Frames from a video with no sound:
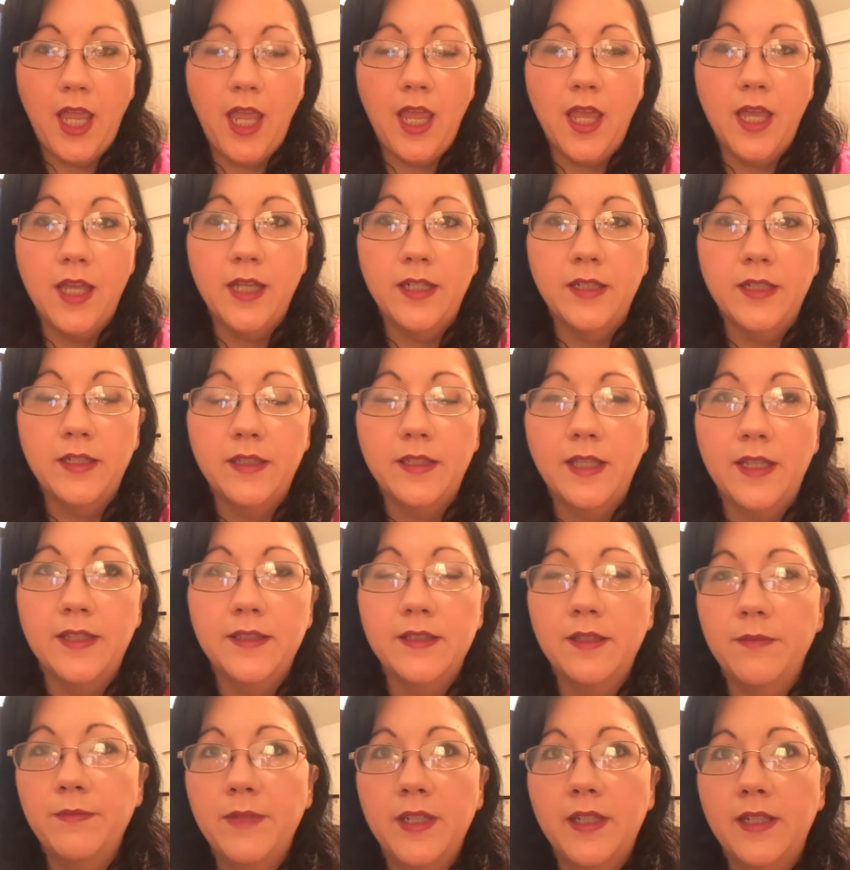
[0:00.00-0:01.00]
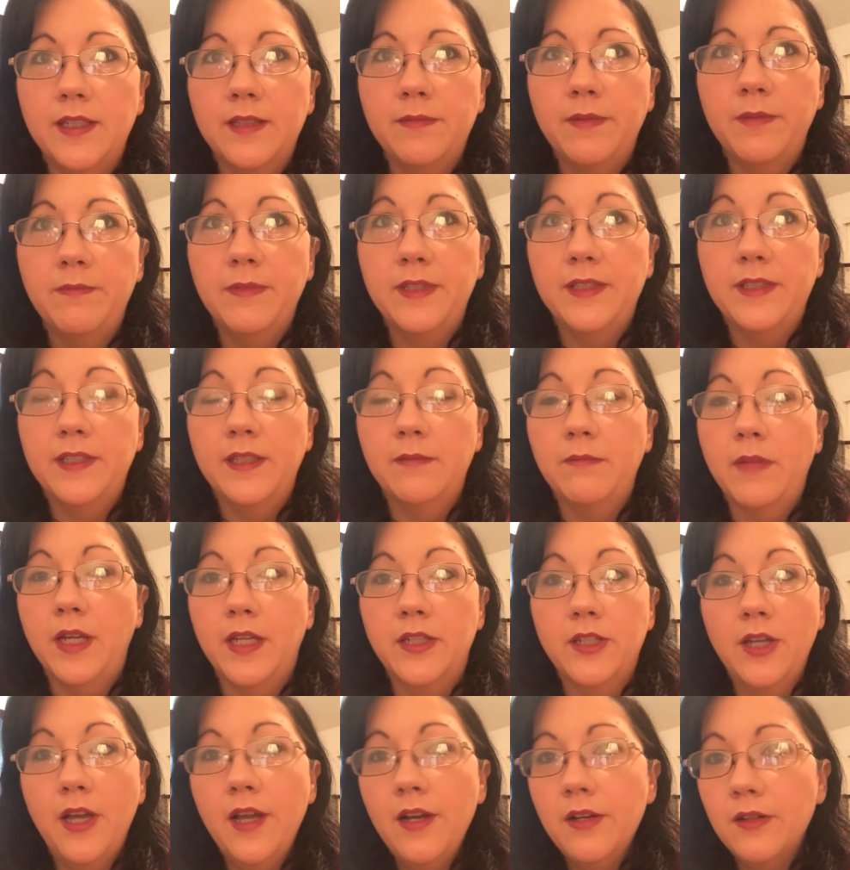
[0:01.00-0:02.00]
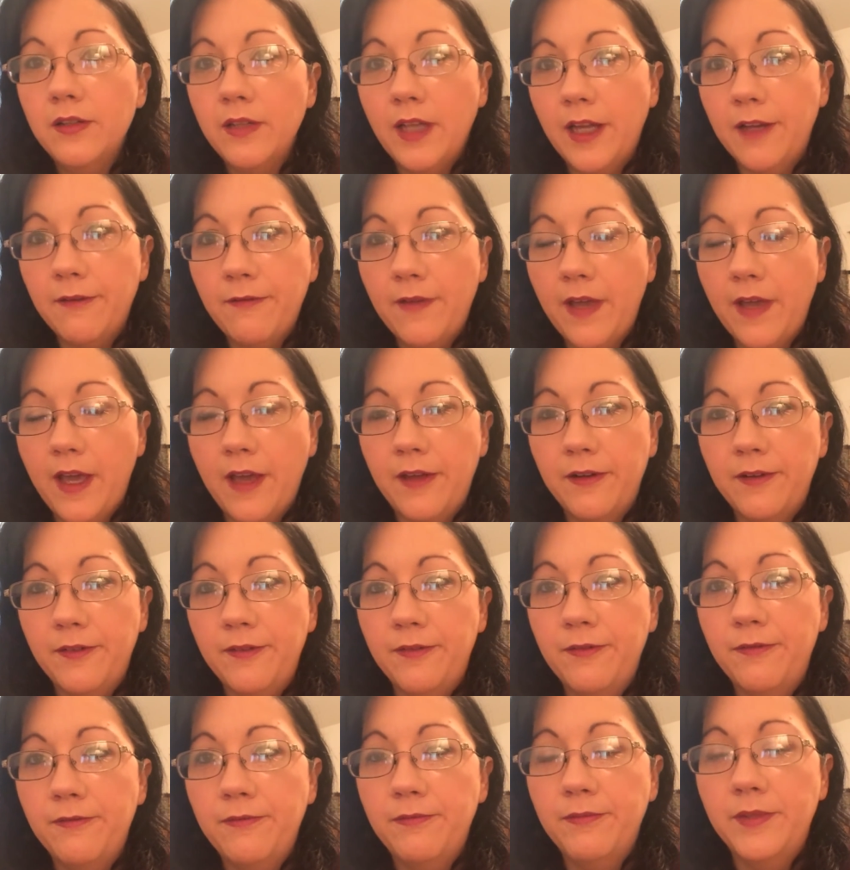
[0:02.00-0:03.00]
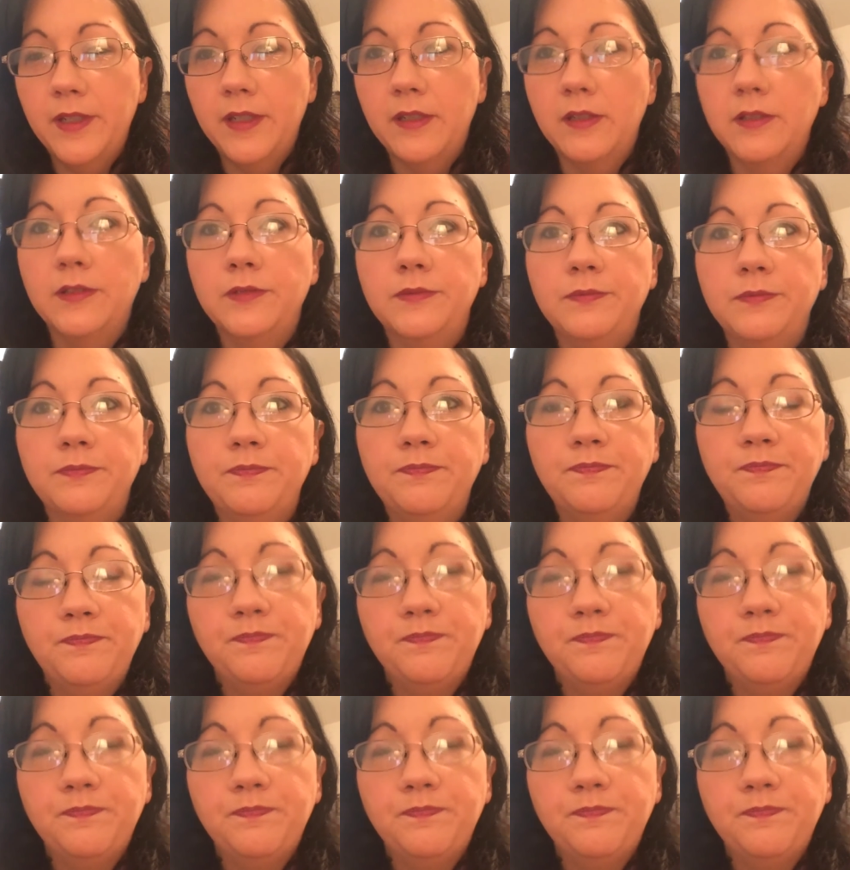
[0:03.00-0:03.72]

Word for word: And that's something that's been missing my entire life out of, you know,